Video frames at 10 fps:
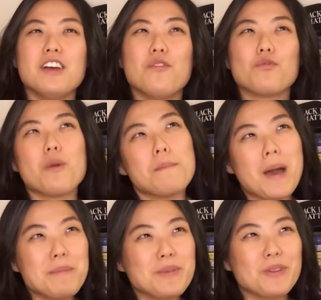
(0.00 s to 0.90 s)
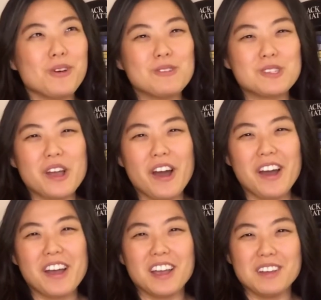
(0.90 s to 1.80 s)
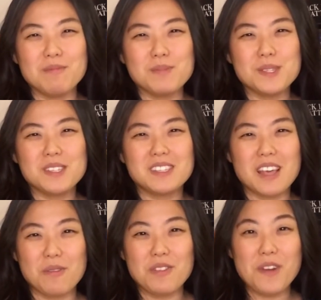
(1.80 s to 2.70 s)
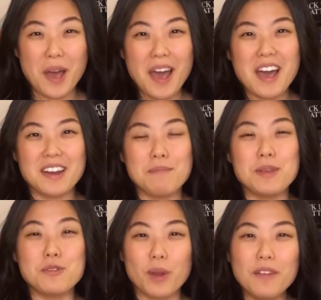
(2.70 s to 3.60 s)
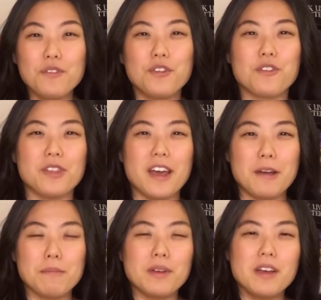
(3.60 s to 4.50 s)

remember those times that we've had and be grateful for them,